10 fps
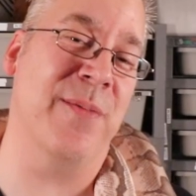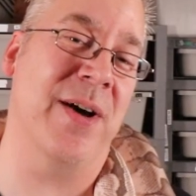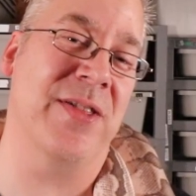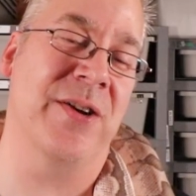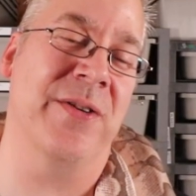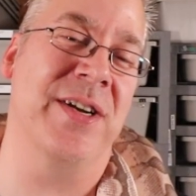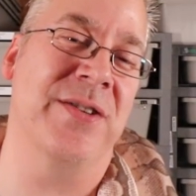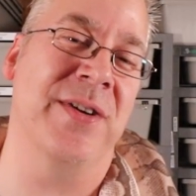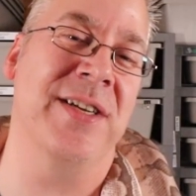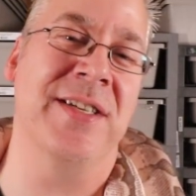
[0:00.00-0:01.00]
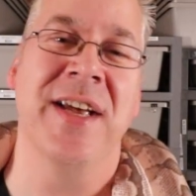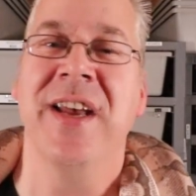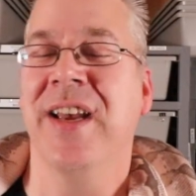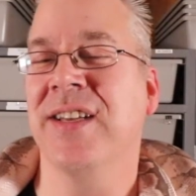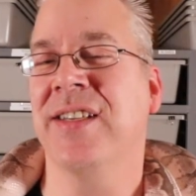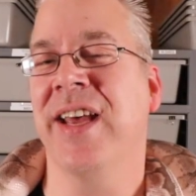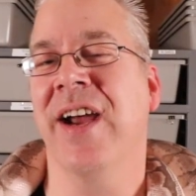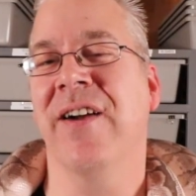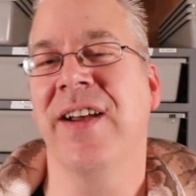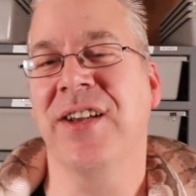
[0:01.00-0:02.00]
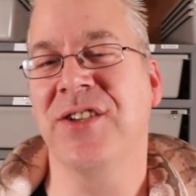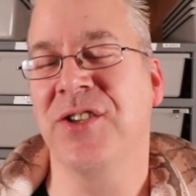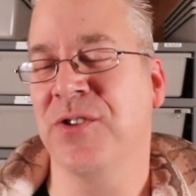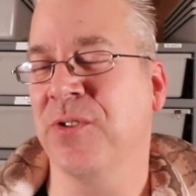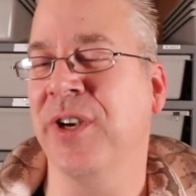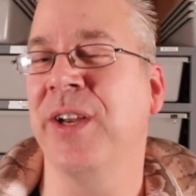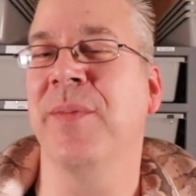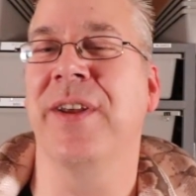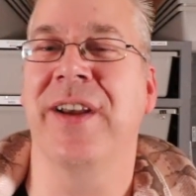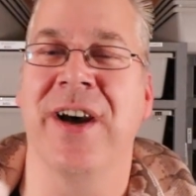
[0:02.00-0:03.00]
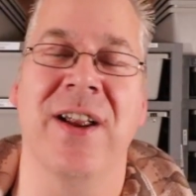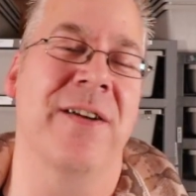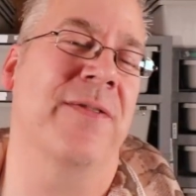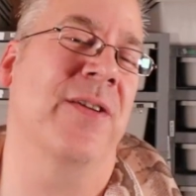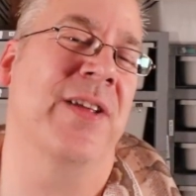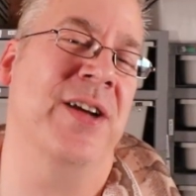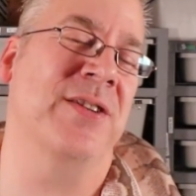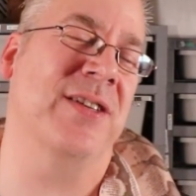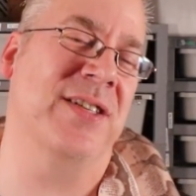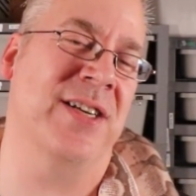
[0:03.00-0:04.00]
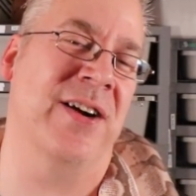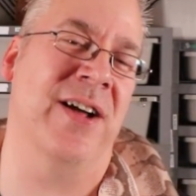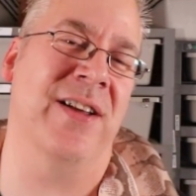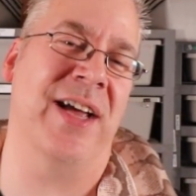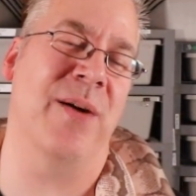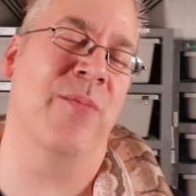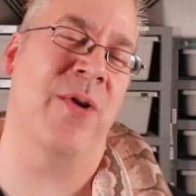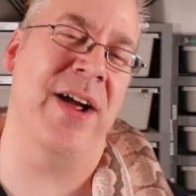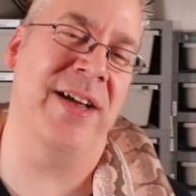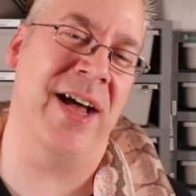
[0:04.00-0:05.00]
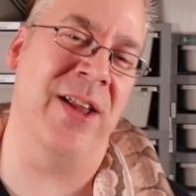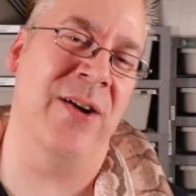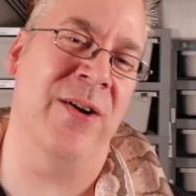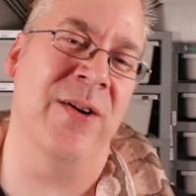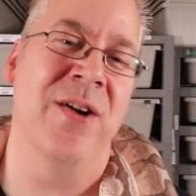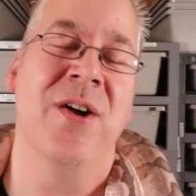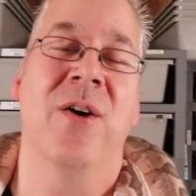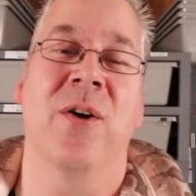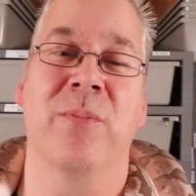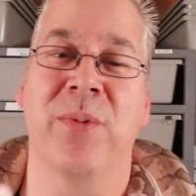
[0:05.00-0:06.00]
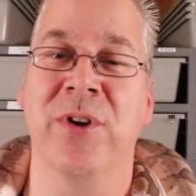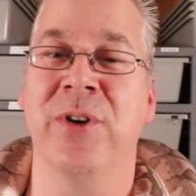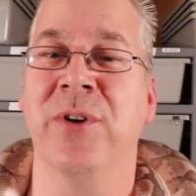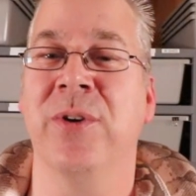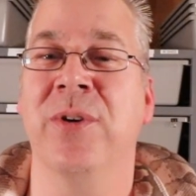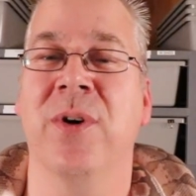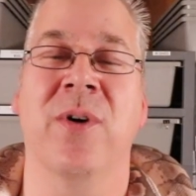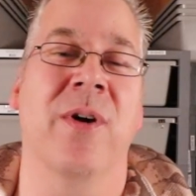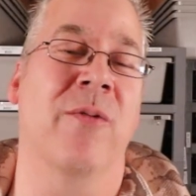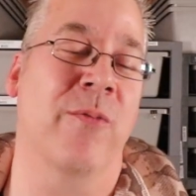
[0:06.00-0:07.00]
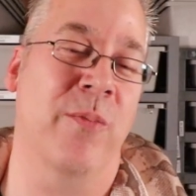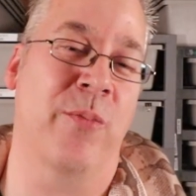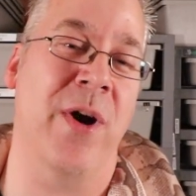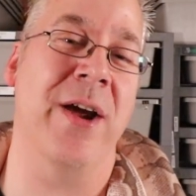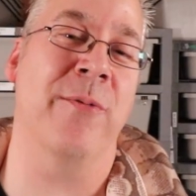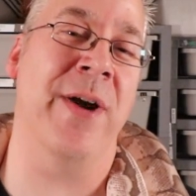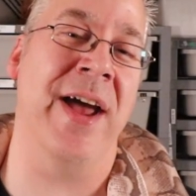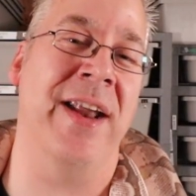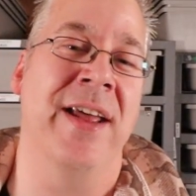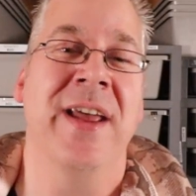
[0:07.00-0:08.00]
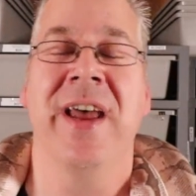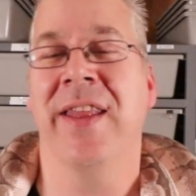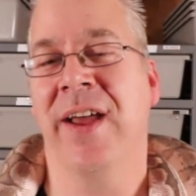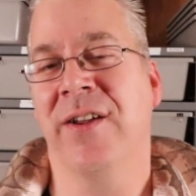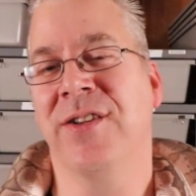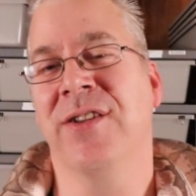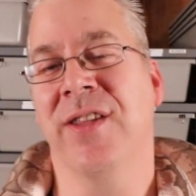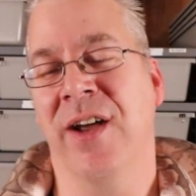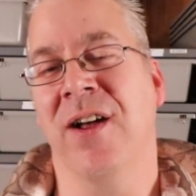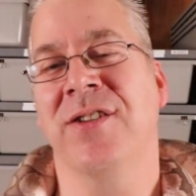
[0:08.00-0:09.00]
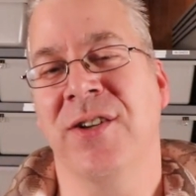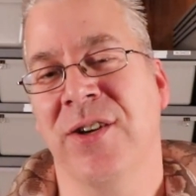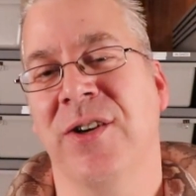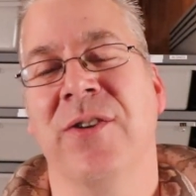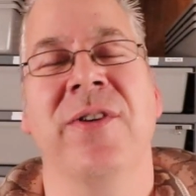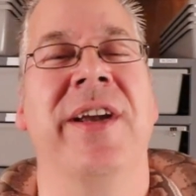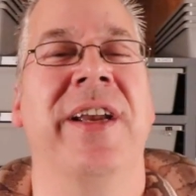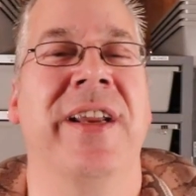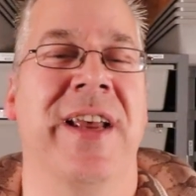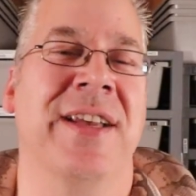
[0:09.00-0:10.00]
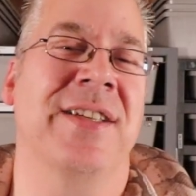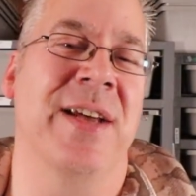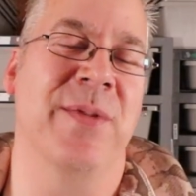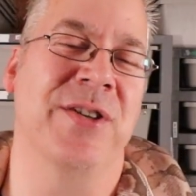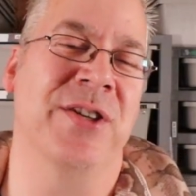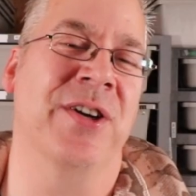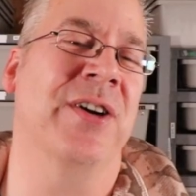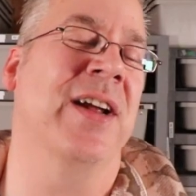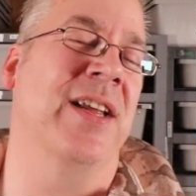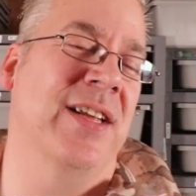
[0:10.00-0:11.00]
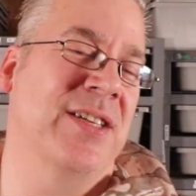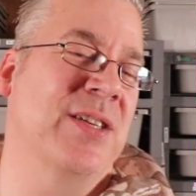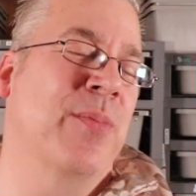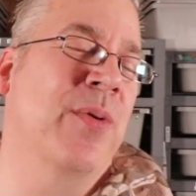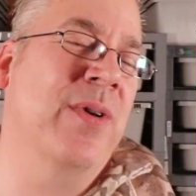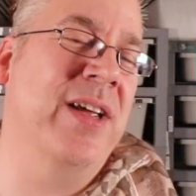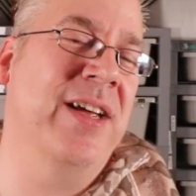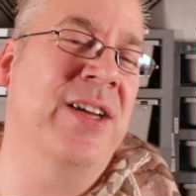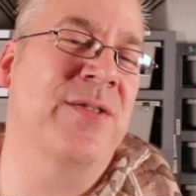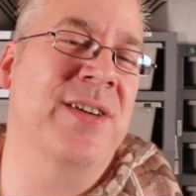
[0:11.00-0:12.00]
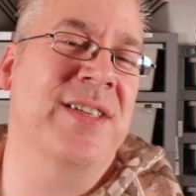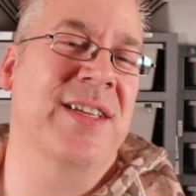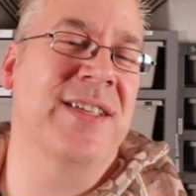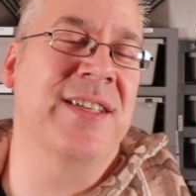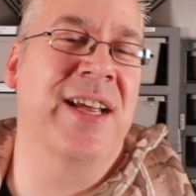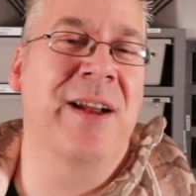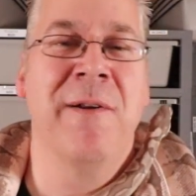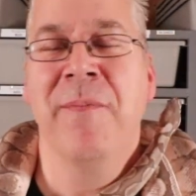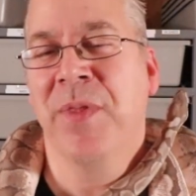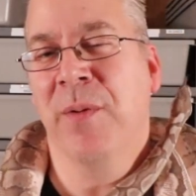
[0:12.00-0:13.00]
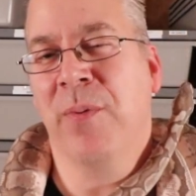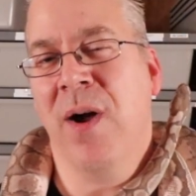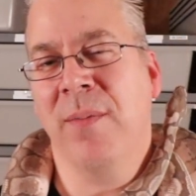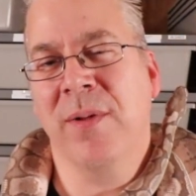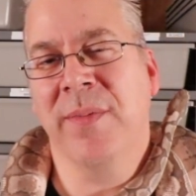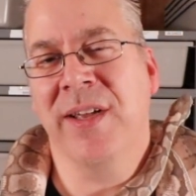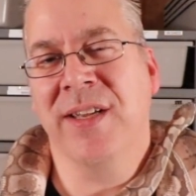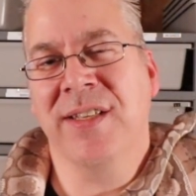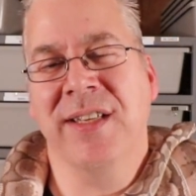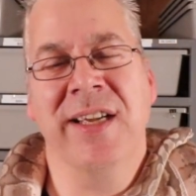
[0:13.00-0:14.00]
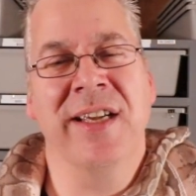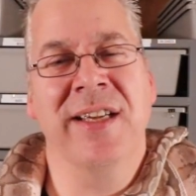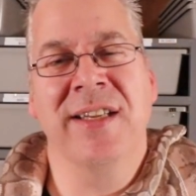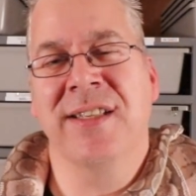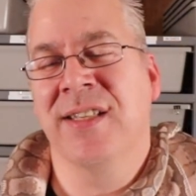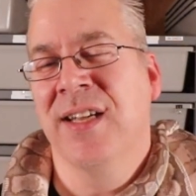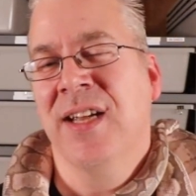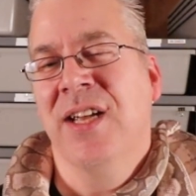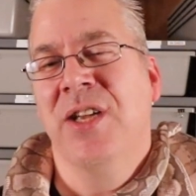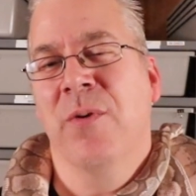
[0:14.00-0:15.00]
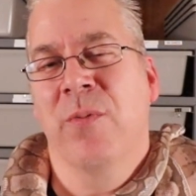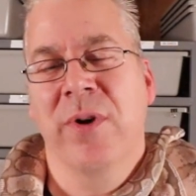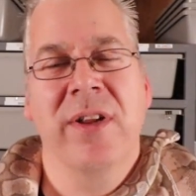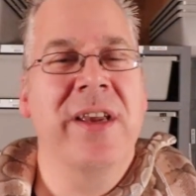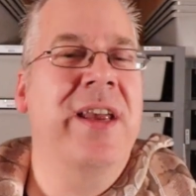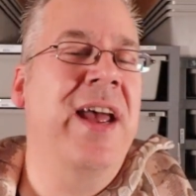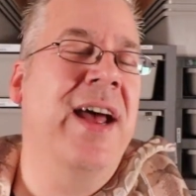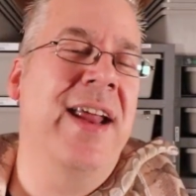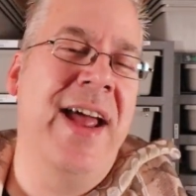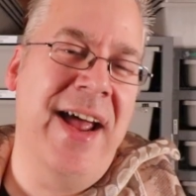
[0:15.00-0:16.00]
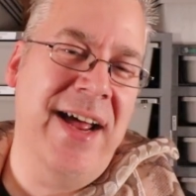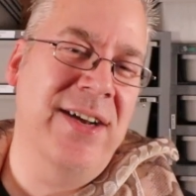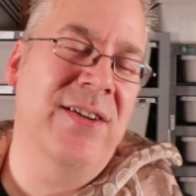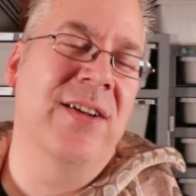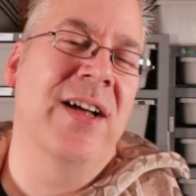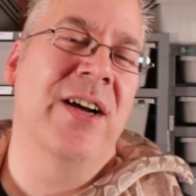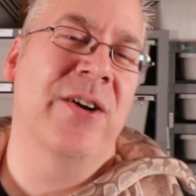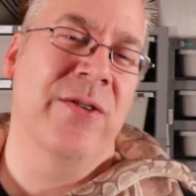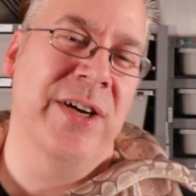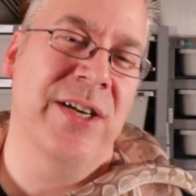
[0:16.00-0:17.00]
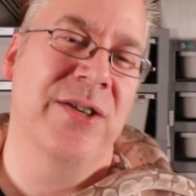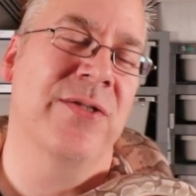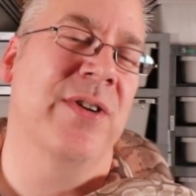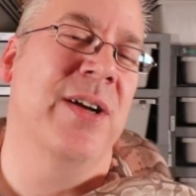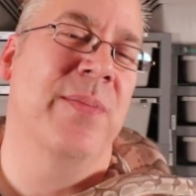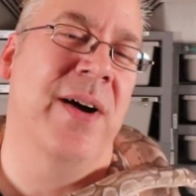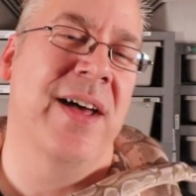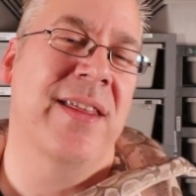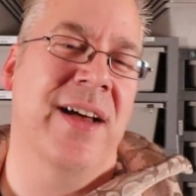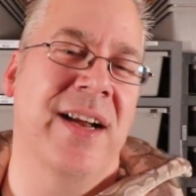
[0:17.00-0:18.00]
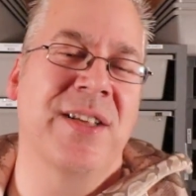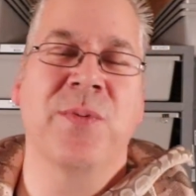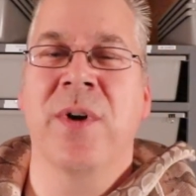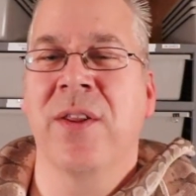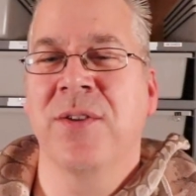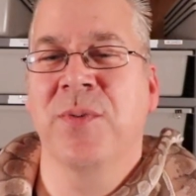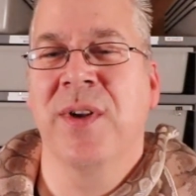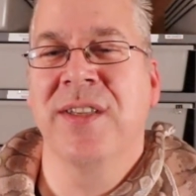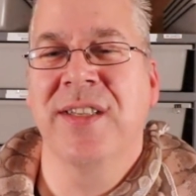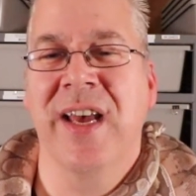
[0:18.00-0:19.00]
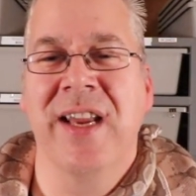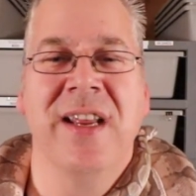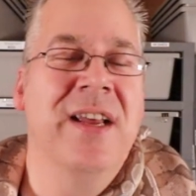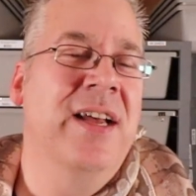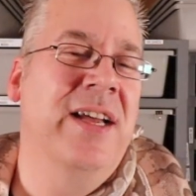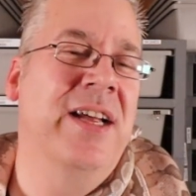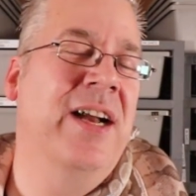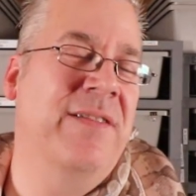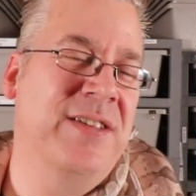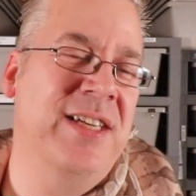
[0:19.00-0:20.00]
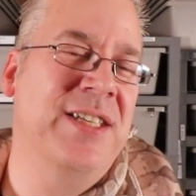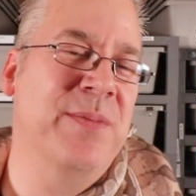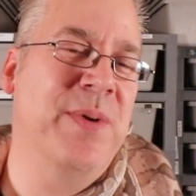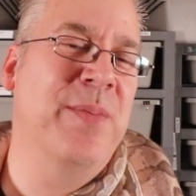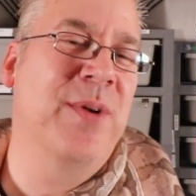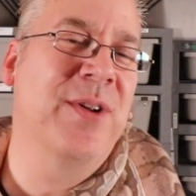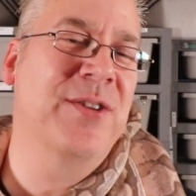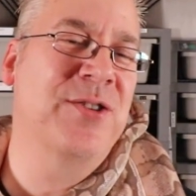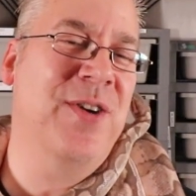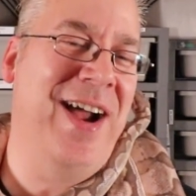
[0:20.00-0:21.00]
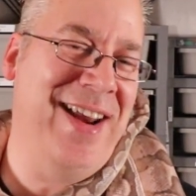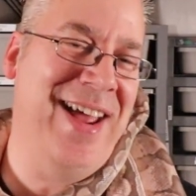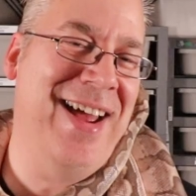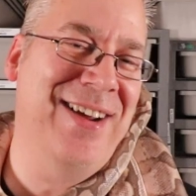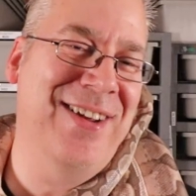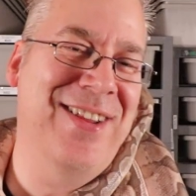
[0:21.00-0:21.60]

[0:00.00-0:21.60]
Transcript: about the green trees is they are extremely colorful. They usually start out like a bright yellow or blue or a bright red, and they, they all turn green as they mature, and it's a pretty interesting snake. The problem is, is you really can't handle a green tree python. It's one of those ones that, you know, I've seen some people try to handle